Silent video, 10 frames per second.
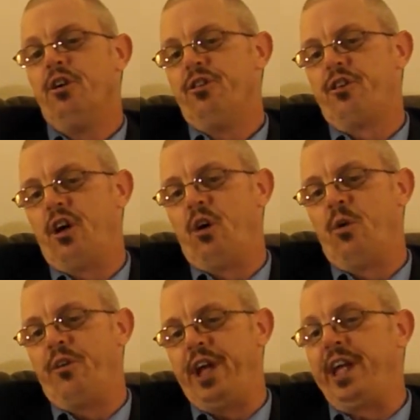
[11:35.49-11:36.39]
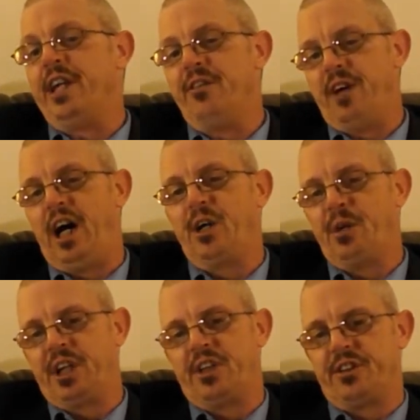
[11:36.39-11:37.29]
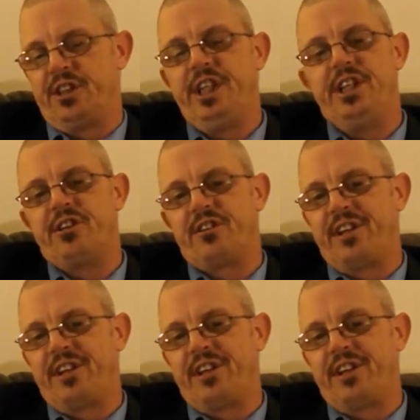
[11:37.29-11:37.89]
so they can evaluate other teachers.